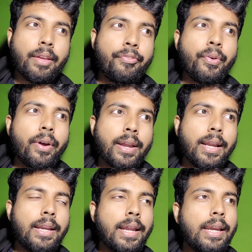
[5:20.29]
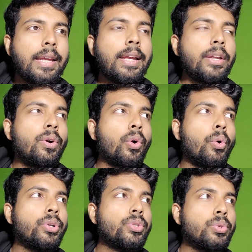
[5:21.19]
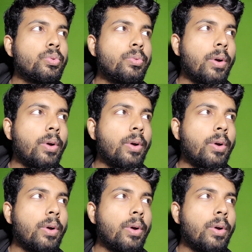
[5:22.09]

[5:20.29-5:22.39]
If you are really, really, you know, going to